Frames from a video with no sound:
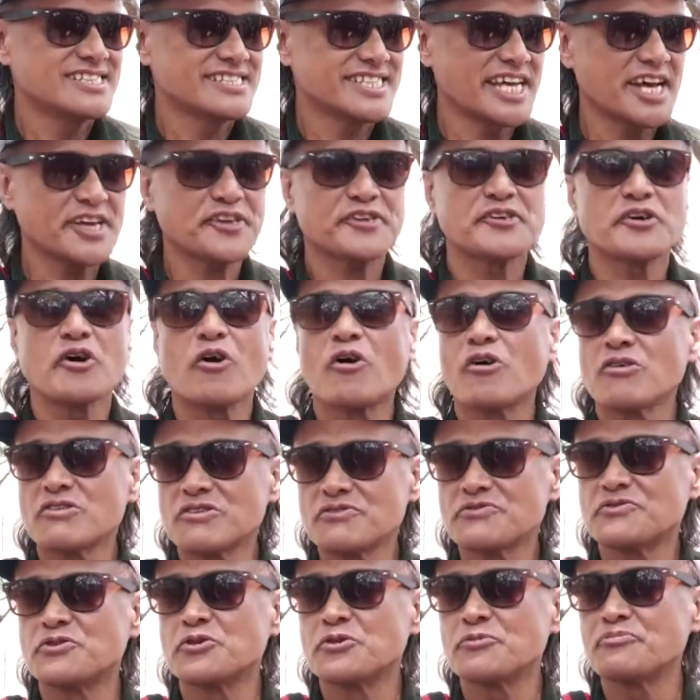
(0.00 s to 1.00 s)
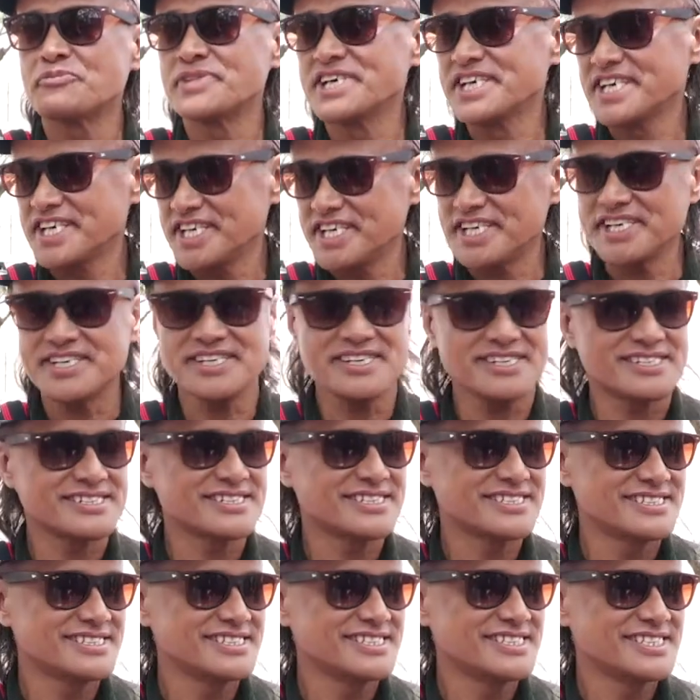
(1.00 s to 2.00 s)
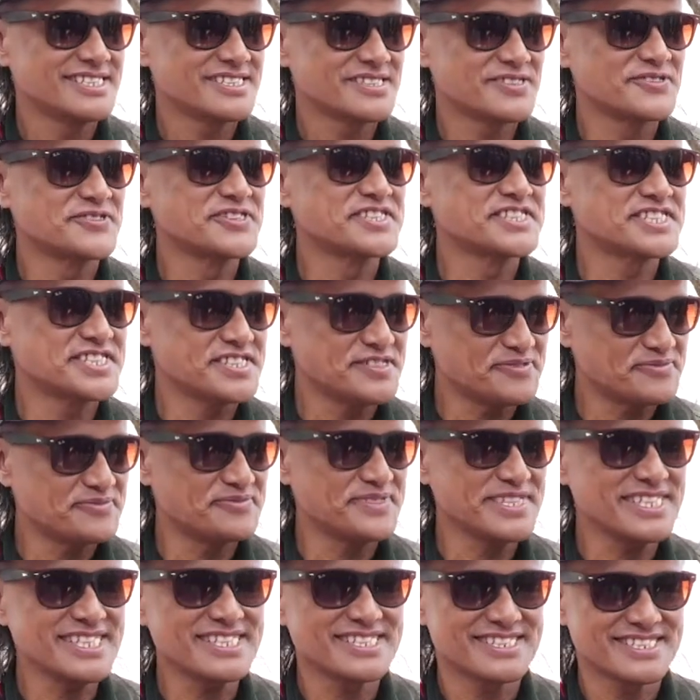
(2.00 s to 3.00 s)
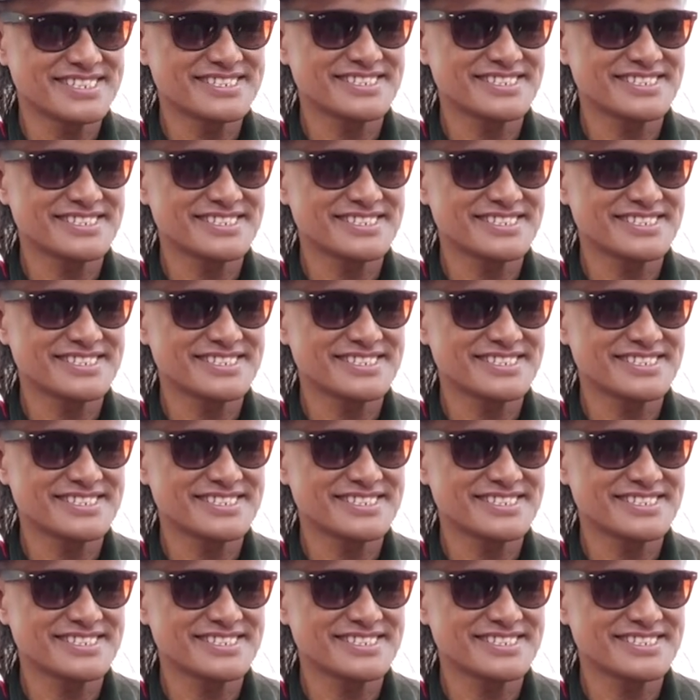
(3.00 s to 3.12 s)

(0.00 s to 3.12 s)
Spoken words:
Thank you all for being here to receive me.